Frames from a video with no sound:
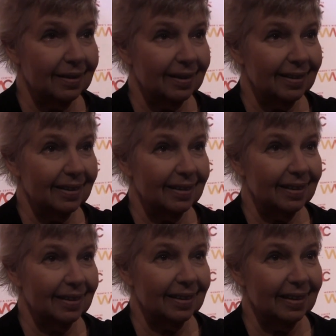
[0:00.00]
it just
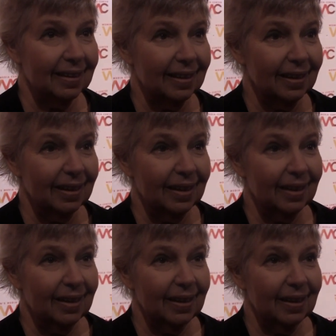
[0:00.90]
seems
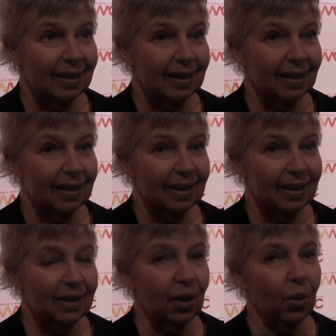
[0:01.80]
like we're were sort of
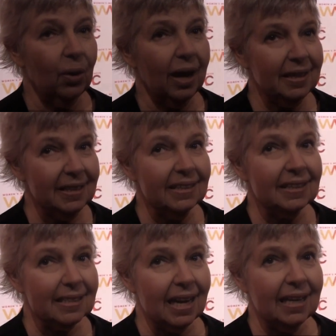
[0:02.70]
backpedaling.
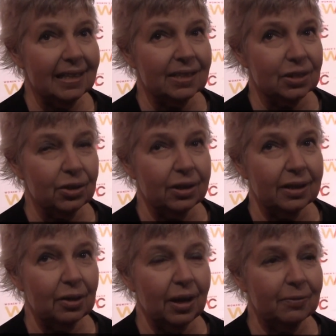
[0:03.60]
the tide is turning.
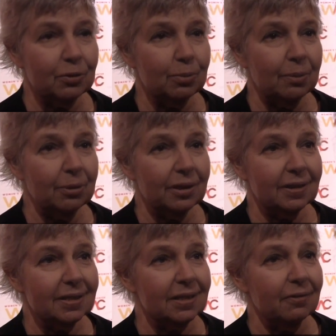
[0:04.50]
You have to remember that
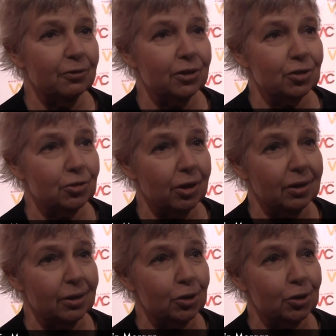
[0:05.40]
the suffrage struggle